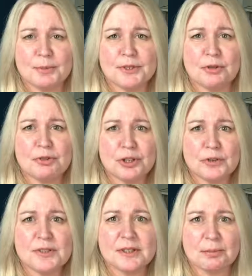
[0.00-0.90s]
So do
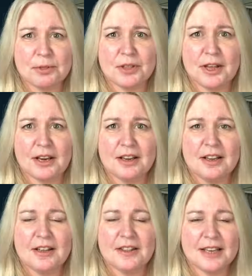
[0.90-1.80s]
something
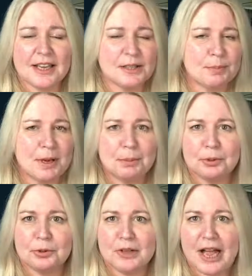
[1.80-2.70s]
that gets
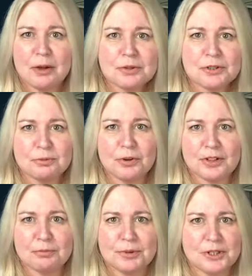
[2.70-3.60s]
people out of what
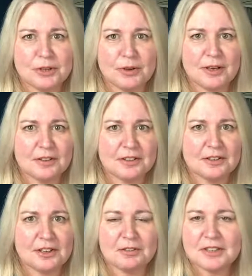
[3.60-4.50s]
they've been doing,
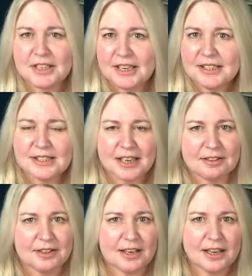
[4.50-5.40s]
the day-to-day
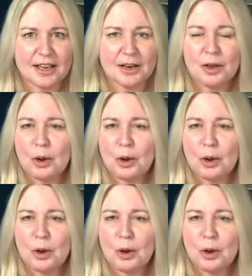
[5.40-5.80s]
thinking,